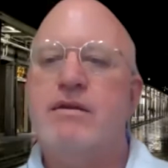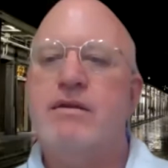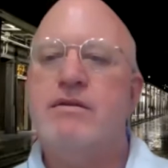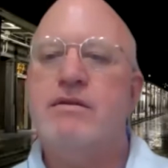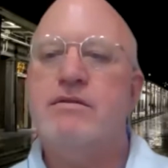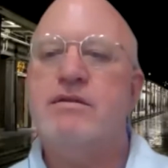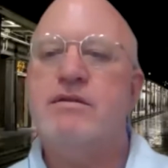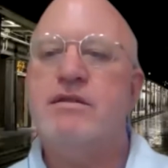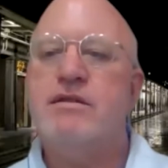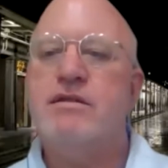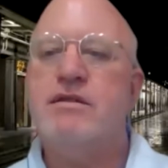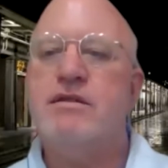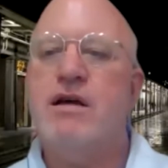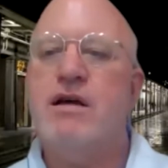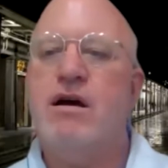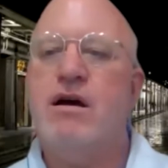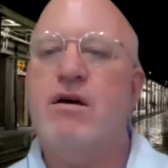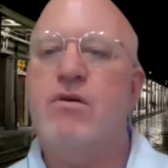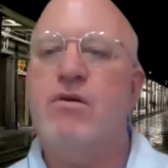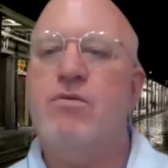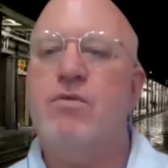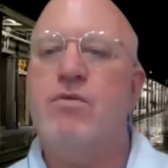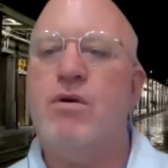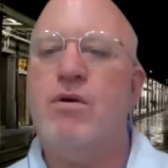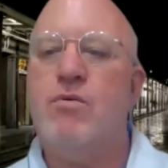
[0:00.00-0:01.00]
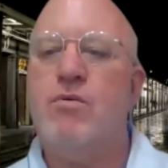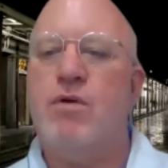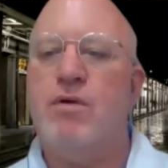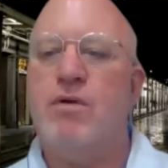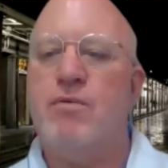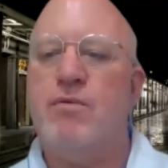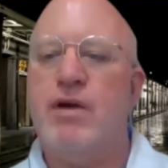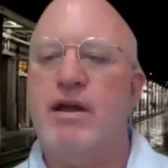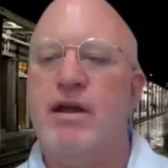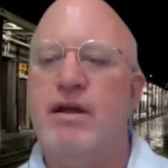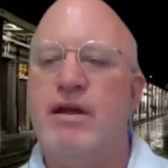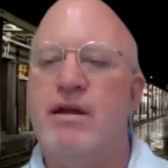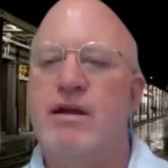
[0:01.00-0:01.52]
so where were
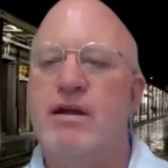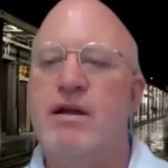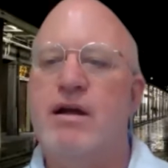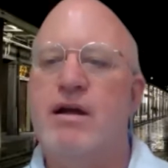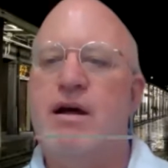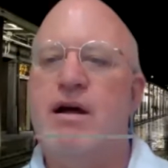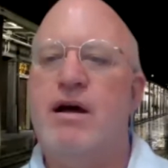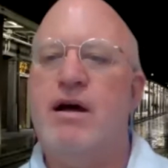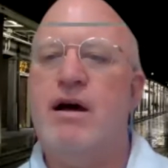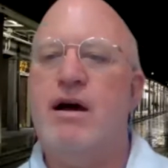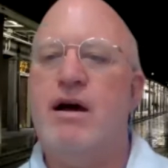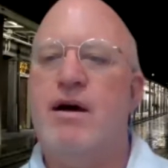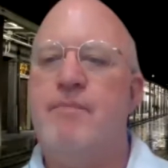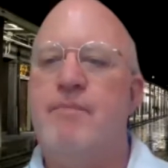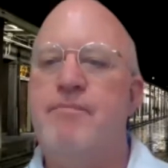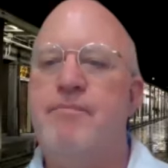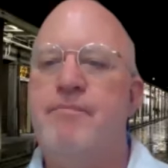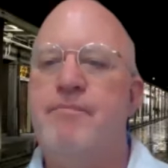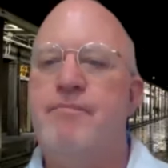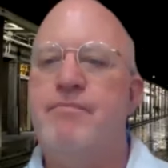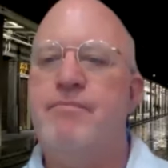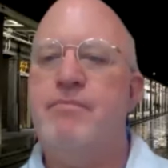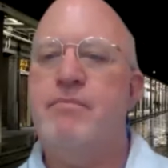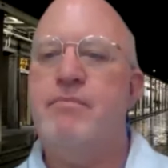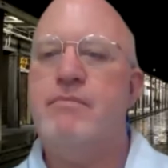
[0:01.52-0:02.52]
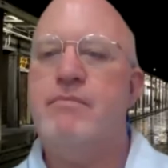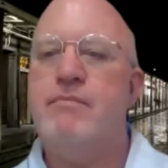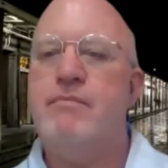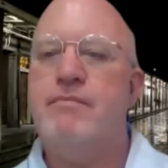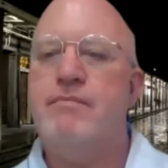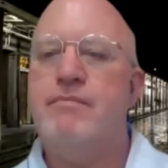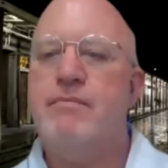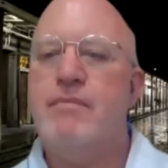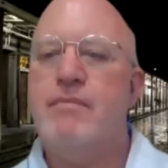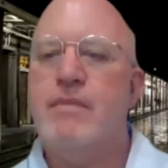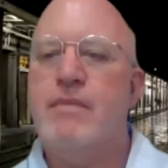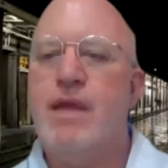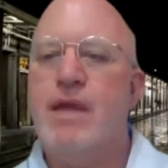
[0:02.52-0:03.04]
we? Um,
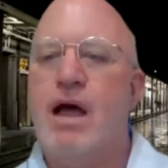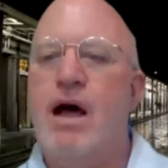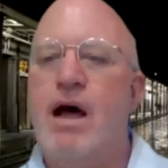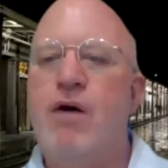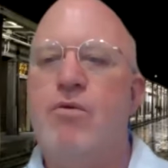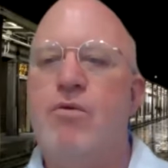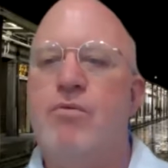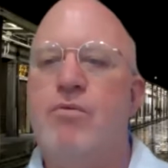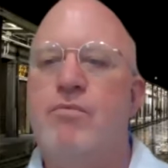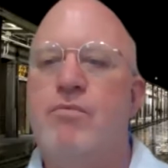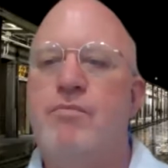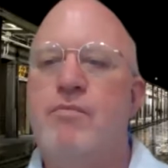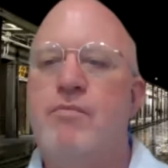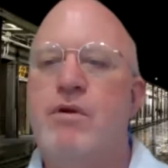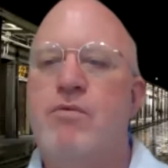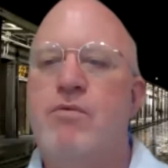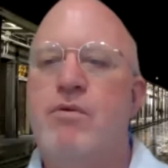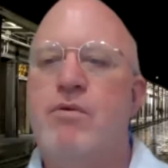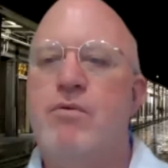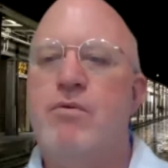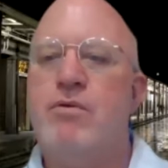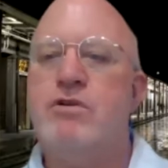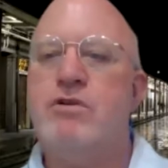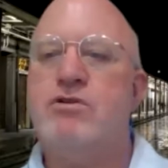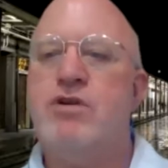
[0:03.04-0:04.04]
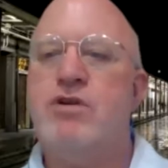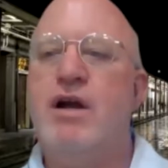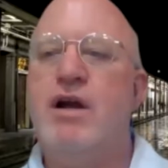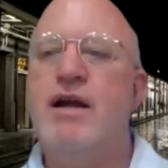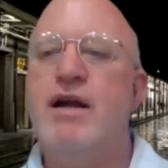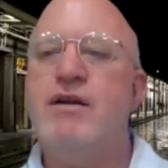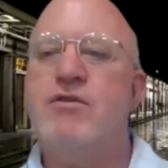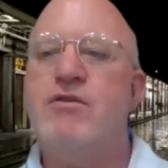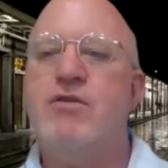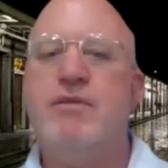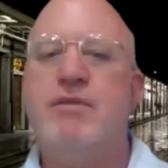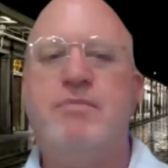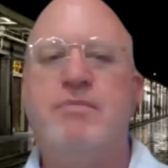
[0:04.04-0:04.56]
oh, we were
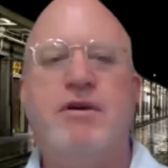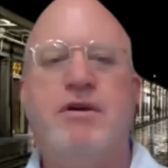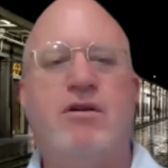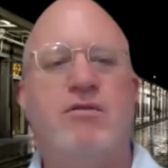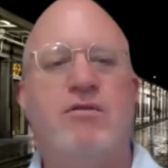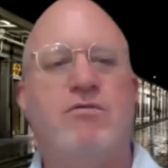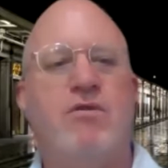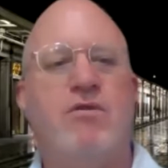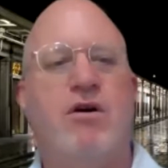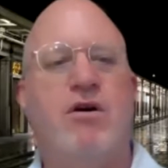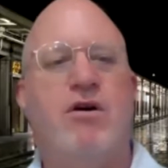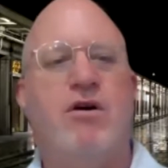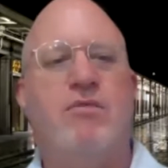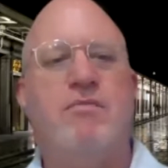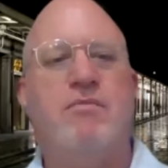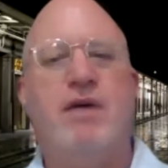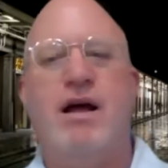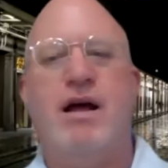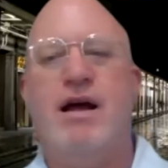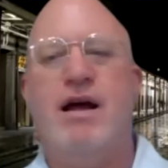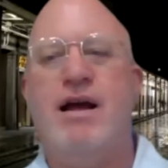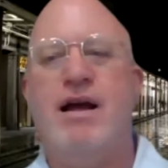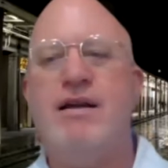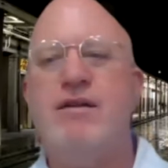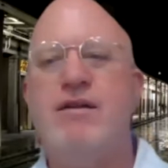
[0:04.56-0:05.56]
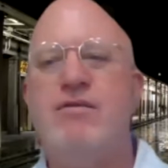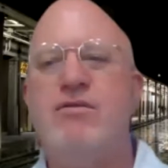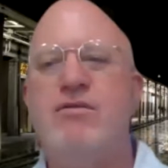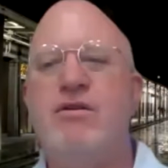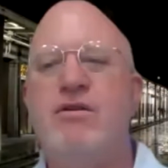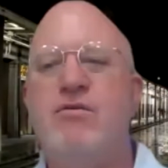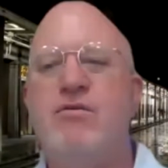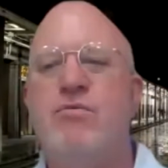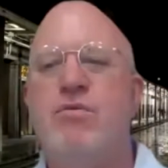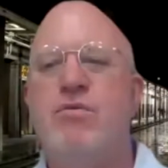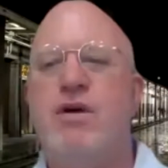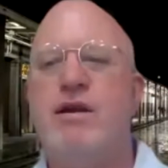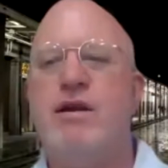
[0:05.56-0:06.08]
trying to rebuild Rome.
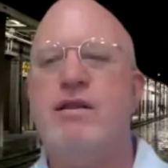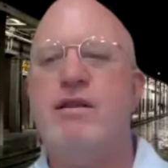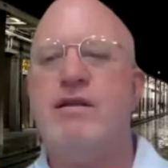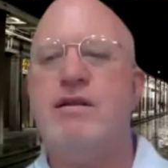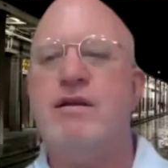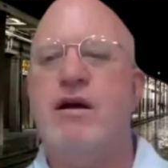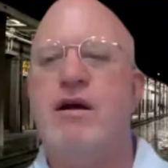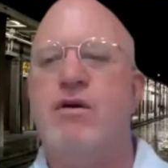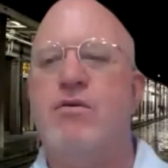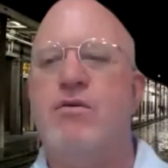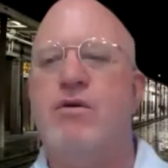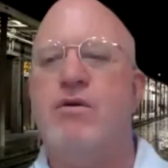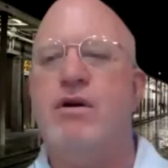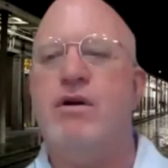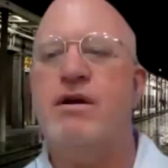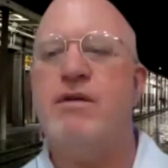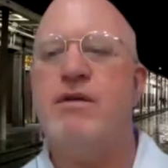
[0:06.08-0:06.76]
Oh,